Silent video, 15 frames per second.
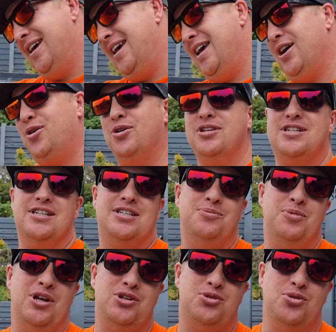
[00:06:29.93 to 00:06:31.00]
aircon
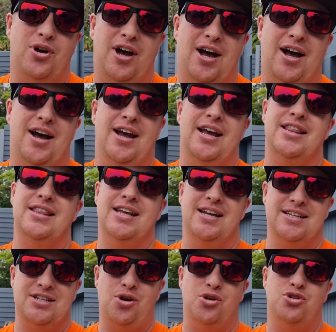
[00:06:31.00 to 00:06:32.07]
system gets too high, and then
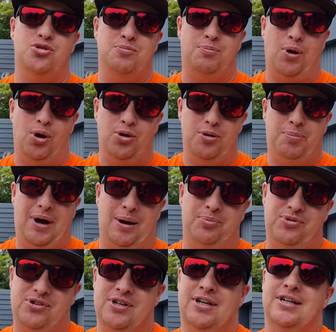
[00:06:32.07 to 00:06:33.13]
it's going to blow the
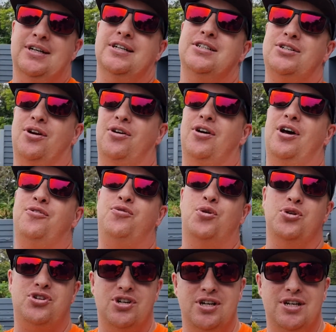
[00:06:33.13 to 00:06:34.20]
pipes. So
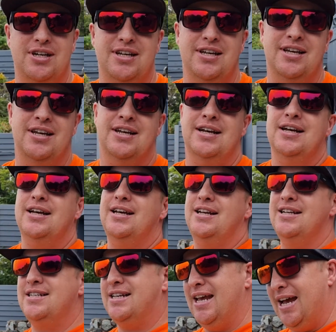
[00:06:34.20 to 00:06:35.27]
unfortunately, it
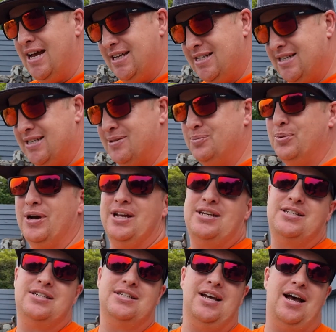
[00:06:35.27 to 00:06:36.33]
is gassed,
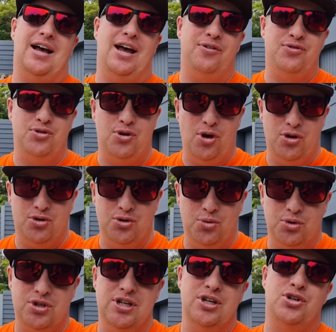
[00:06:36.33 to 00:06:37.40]
but I have to go to an
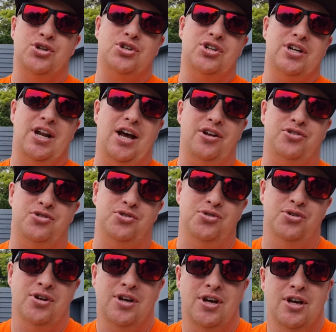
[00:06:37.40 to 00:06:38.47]
auto electrician now
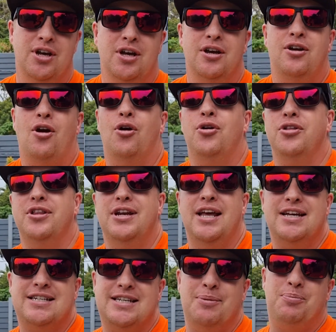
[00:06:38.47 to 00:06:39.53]
to go to the
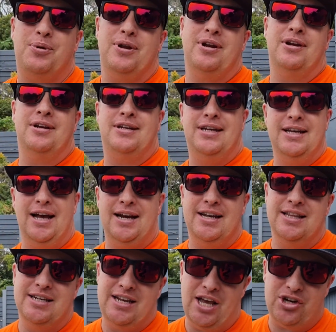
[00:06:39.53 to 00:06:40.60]
next step and dig
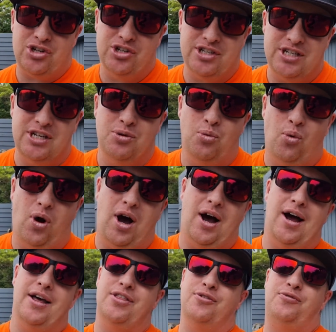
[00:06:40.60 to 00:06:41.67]
under the dash and see
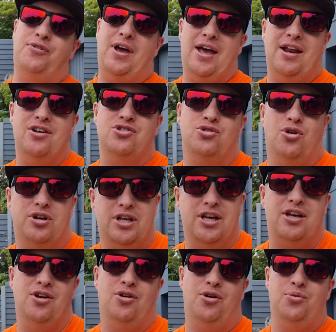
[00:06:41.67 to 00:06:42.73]
why the fan is not
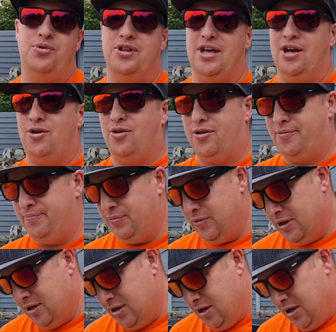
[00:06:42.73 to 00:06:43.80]
kicking on with the aircon.
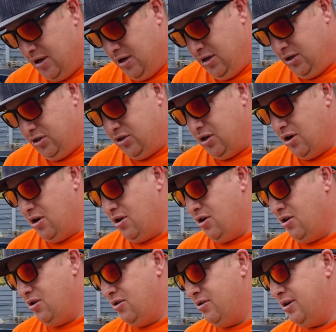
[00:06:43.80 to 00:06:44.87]

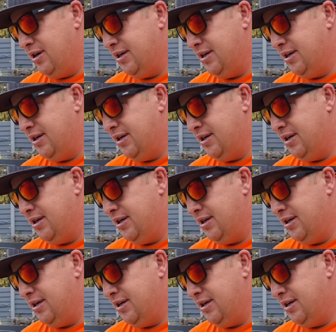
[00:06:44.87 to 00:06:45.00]
So